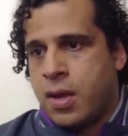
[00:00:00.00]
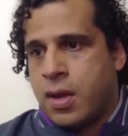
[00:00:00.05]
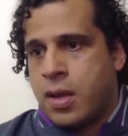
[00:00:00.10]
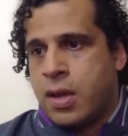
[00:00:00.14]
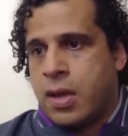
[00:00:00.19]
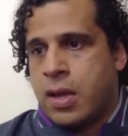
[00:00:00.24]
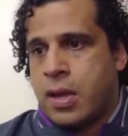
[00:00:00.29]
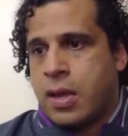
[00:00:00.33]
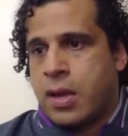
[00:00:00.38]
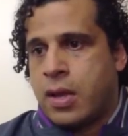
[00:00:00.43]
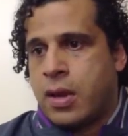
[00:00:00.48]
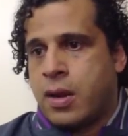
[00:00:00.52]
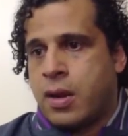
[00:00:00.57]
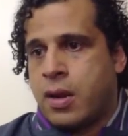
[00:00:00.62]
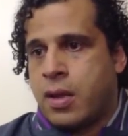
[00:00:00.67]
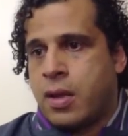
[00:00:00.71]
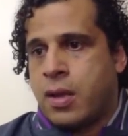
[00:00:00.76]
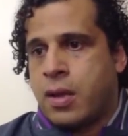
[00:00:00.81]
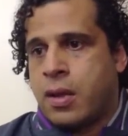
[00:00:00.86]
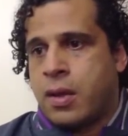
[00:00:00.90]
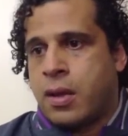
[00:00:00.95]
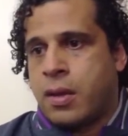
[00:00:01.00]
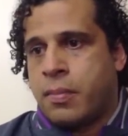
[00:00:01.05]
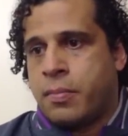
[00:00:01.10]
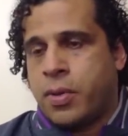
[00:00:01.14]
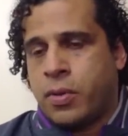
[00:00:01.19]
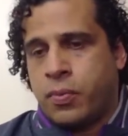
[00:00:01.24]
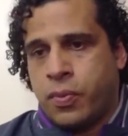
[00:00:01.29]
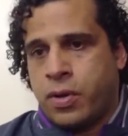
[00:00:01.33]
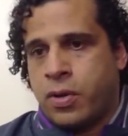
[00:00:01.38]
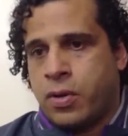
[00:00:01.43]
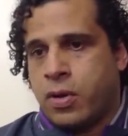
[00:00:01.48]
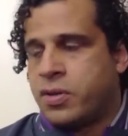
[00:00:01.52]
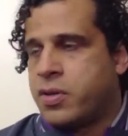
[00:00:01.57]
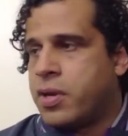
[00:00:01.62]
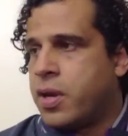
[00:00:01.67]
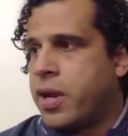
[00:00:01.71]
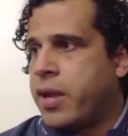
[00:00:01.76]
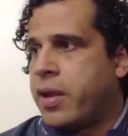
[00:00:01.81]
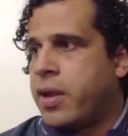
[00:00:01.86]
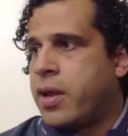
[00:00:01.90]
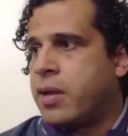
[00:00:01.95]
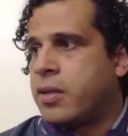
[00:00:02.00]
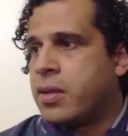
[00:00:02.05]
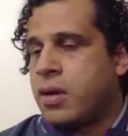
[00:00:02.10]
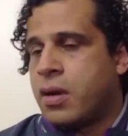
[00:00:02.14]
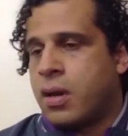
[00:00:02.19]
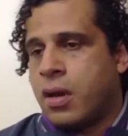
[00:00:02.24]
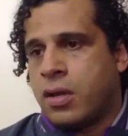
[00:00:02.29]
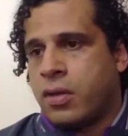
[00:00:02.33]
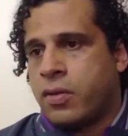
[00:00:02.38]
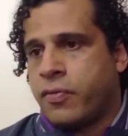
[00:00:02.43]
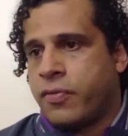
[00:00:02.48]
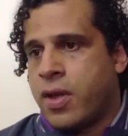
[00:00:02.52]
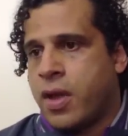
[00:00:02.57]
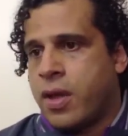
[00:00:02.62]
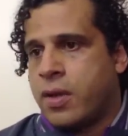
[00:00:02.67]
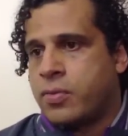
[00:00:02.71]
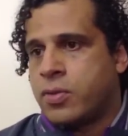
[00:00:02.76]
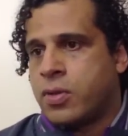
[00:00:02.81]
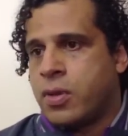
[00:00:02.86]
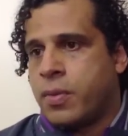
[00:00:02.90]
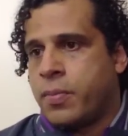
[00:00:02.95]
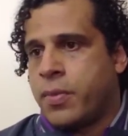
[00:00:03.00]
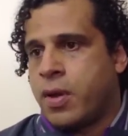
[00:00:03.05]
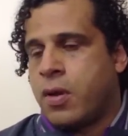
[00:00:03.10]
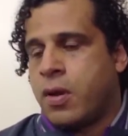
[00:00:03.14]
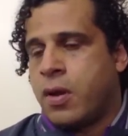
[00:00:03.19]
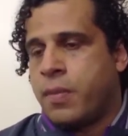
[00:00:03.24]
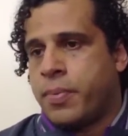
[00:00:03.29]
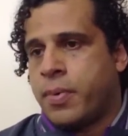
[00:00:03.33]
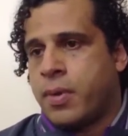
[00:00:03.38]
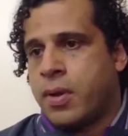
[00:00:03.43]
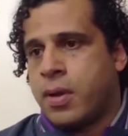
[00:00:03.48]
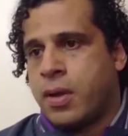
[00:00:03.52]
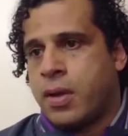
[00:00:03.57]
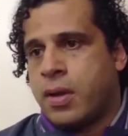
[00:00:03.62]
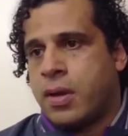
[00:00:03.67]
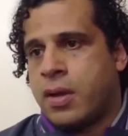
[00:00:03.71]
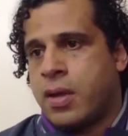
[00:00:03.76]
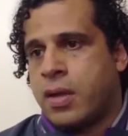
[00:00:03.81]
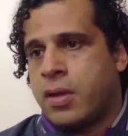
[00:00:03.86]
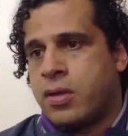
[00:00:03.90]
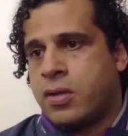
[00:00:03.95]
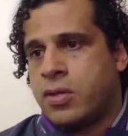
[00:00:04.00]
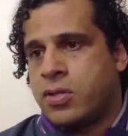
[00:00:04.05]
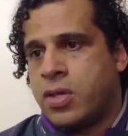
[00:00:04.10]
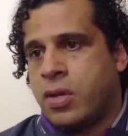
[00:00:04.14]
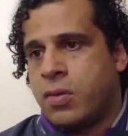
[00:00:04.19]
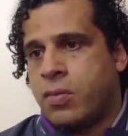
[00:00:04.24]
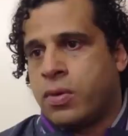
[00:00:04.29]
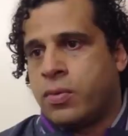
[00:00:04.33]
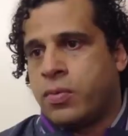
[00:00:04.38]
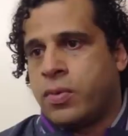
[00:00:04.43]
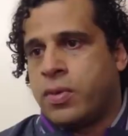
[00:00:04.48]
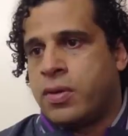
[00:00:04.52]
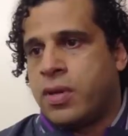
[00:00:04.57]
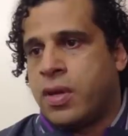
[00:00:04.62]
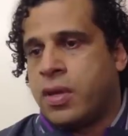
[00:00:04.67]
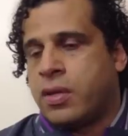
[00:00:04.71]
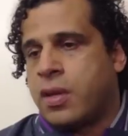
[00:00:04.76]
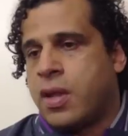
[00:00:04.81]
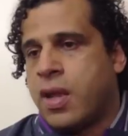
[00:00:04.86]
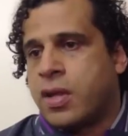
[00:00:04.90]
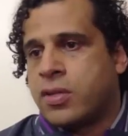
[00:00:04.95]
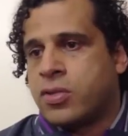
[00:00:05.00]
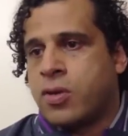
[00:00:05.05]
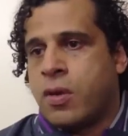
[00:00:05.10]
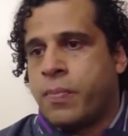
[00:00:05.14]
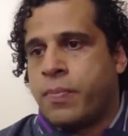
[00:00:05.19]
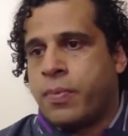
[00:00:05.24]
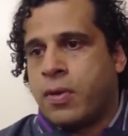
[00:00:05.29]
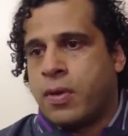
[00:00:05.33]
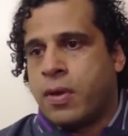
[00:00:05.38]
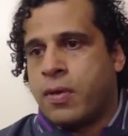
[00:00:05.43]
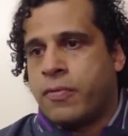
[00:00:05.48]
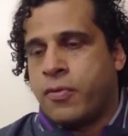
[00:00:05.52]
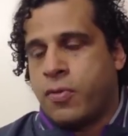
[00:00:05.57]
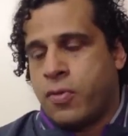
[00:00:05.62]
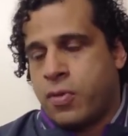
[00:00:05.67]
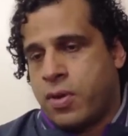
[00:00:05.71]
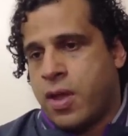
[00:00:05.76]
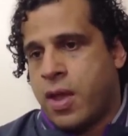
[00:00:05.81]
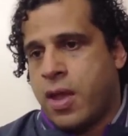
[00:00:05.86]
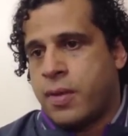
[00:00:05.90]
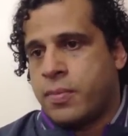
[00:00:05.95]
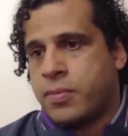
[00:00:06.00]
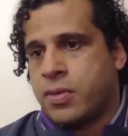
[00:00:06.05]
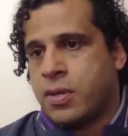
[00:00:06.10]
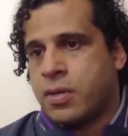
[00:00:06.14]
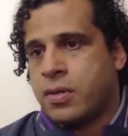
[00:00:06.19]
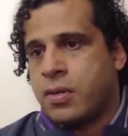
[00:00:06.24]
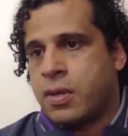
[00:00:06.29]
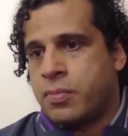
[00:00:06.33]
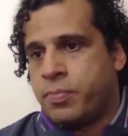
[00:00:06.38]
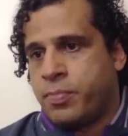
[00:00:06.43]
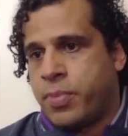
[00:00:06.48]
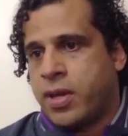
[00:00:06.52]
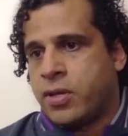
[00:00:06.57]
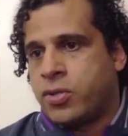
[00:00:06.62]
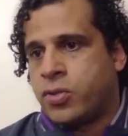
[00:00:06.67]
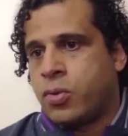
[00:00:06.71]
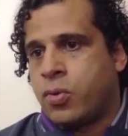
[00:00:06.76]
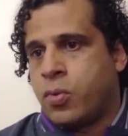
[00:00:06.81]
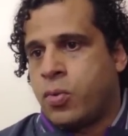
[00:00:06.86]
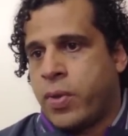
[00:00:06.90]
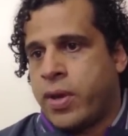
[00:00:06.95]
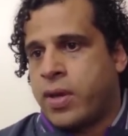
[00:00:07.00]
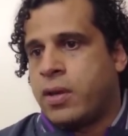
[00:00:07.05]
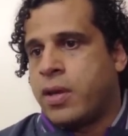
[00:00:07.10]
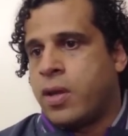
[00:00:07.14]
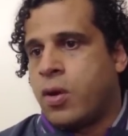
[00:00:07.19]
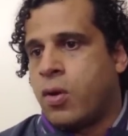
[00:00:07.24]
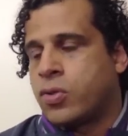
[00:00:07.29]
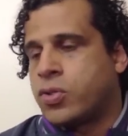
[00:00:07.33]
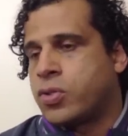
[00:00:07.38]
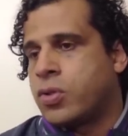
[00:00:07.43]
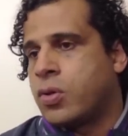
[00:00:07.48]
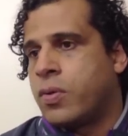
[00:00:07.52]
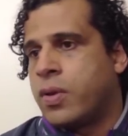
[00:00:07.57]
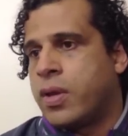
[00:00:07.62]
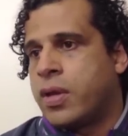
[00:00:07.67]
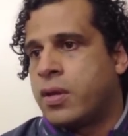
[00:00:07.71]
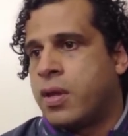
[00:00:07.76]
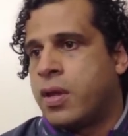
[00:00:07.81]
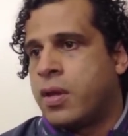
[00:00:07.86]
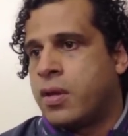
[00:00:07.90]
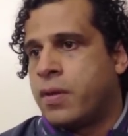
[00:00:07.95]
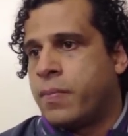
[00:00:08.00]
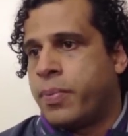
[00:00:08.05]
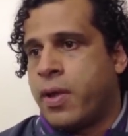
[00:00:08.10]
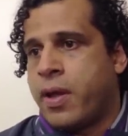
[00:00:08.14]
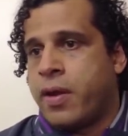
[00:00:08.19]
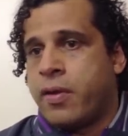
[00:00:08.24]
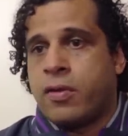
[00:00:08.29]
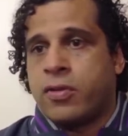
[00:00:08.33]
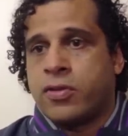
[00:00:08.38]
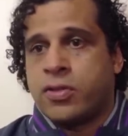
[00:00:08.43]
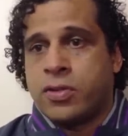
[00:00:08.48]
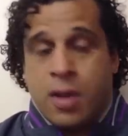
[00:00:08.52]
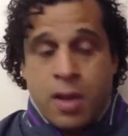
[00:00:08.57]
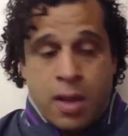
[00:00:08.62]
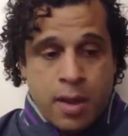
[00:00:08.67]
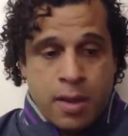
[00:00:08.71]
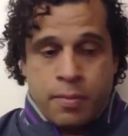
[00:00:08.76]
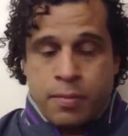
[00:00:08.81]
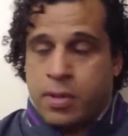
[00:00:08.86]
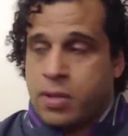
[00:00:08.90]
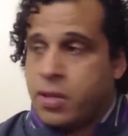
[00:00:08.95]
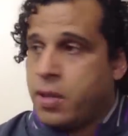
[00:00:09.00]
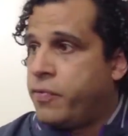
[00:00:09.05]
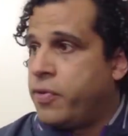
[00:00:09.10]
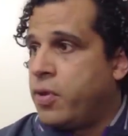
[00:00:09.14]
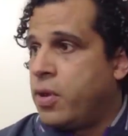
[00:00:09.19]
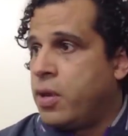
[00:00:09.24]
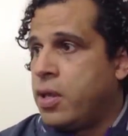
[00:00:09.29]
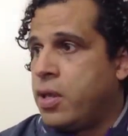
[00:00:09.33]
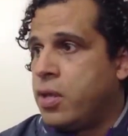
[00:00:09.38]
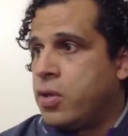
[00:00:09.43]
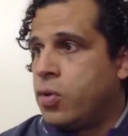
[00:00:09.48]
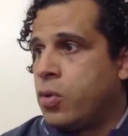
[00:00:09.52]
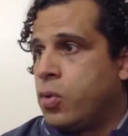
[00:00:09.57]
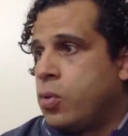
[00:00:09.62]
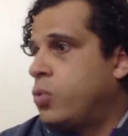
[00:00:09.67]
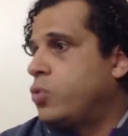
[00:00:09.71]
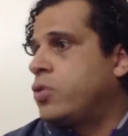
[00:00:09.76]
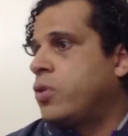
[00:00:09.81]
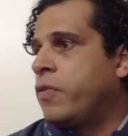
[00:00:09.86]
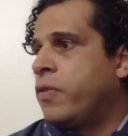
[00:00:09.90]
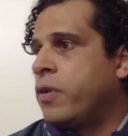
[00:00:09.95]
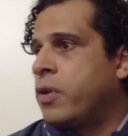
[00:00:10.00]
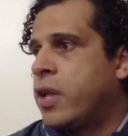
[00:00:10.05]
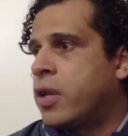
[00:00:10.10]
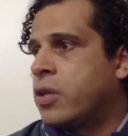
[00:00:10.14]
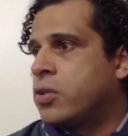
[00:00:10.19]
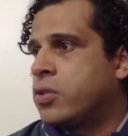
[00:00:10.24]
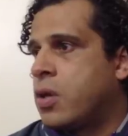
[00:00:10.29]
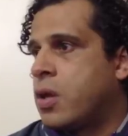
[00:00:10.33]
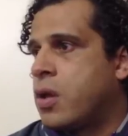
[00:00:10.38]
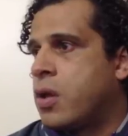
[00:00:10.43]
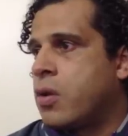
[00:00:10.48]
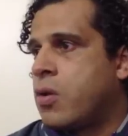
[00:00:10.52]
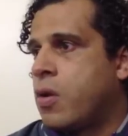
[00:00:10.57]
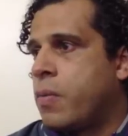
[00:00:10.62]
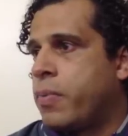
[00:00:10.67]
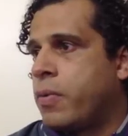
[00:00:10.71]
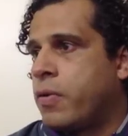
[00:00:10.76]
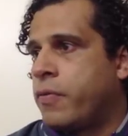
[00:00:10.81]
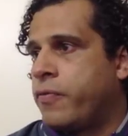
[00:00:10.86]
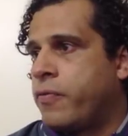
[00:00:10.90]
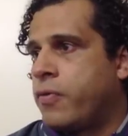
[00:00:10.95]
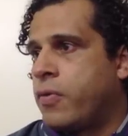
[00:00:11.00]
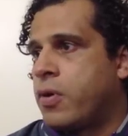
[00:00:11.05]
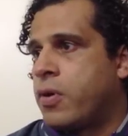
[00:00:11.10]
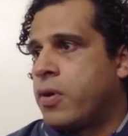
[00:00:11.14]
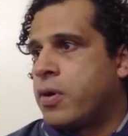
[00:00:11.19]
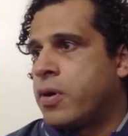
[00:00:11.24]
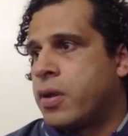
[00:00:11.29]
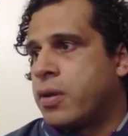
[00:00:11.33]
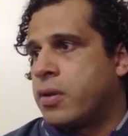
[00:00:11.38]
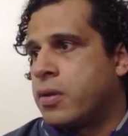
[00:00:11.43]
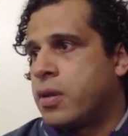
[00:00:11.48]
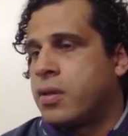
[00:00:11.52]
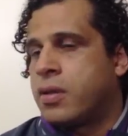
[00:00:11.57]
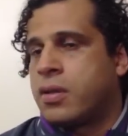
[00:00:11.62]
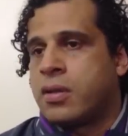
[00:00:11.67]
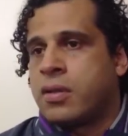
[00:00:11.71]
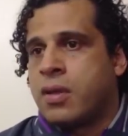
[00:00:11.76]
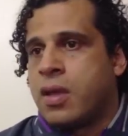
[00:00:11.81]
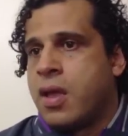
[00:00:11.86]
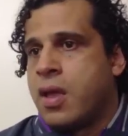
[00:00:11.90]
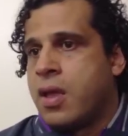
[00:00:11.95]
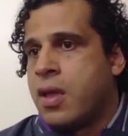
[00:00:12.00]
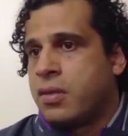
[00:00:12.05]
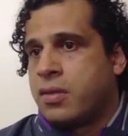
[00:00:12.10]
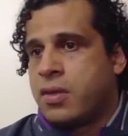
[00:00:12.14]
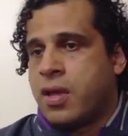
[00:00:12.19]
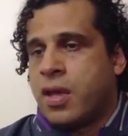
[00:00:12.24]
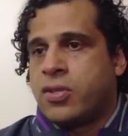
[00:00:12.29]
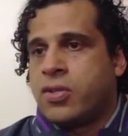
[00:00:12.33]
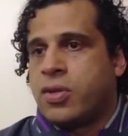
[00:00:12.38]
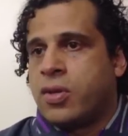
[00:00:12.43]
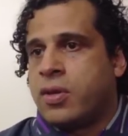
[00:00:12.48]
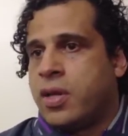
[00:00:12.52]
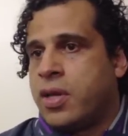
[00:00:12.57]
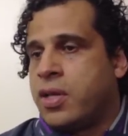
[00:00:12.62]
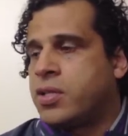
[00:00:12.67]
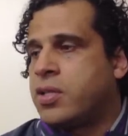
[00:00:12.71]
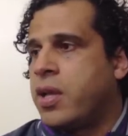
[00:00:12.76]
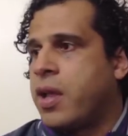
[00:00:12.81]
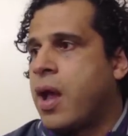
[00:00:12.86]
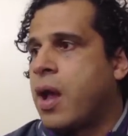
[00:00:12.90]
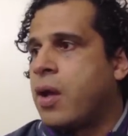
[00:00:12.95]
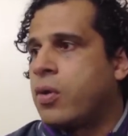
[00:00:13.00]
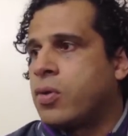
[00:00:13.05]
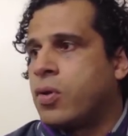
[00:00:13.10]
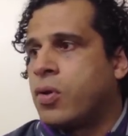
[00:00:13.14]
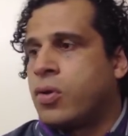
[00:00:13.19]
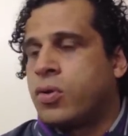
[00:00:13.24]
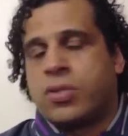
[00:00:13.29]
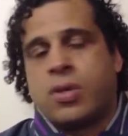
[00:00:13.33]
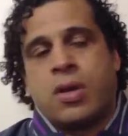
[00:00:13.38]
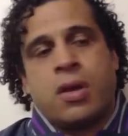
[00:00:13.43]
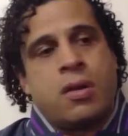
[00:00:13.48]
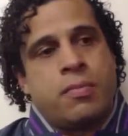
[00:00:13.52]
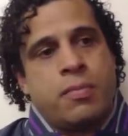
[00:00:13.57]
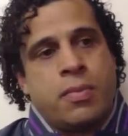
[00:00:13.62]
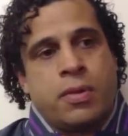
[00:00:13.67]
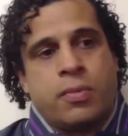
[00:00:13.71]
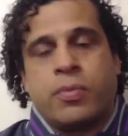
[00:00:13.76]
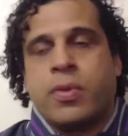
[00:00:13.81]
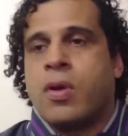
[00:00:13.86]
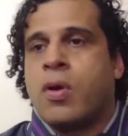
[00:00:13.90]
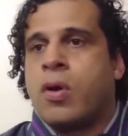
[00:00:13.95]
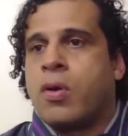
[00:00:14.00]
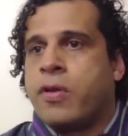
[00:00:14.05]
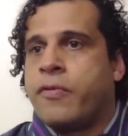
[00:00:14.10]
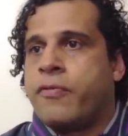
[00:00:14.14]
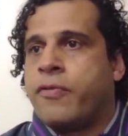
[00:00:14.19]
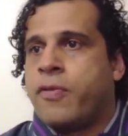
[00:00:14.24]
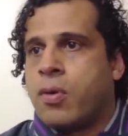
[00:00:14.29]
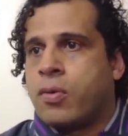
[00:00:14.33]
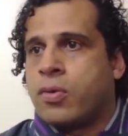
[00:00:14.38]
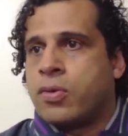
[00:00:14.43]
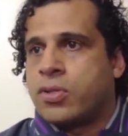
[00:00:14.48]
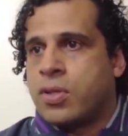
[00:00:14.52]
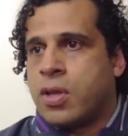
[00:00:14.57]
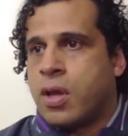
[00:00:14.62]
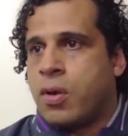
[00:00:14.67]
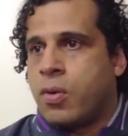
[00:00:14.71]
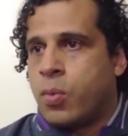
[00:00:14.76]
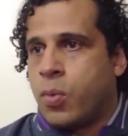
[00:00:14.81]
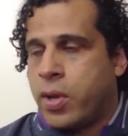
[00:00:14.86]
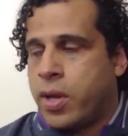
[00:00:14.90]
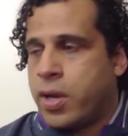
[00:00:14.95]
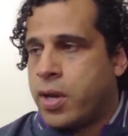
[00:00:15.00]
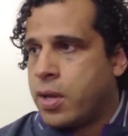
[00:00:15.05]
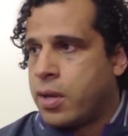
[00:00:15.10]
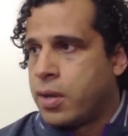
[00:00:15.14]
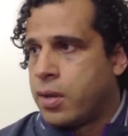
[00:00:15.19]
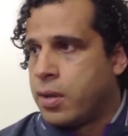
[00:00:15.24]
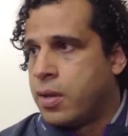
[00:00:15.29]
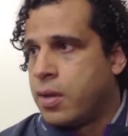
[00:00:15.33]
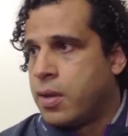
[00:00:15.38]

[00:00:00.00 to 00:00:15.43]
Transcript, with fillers: And, uh, but we're not there yet, and a lot of games coming up, and uh, you see what we did last couple of four games. It, it brings you quickly also in, in the playoffs, but if you lose the next uh, couple of four, then it takes you easily out also. But we only focus now on winning